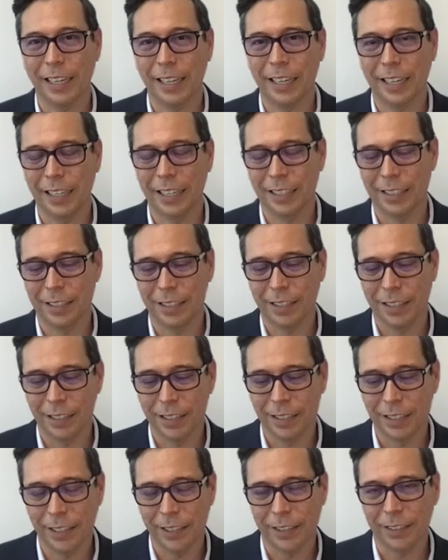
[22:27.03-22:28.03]
and
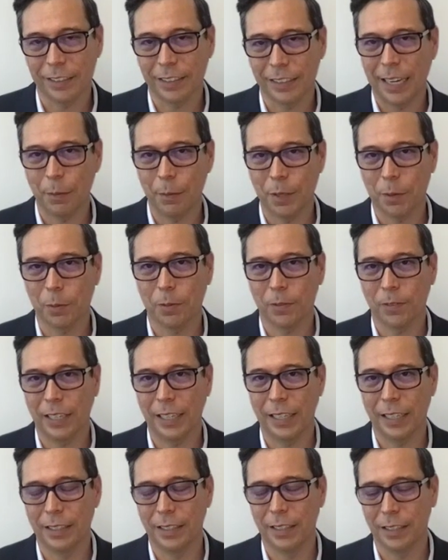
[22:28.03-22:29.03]
they're able to
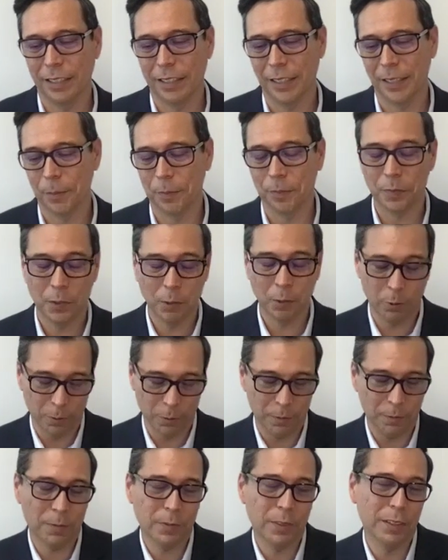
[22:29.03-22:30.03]
provide um, or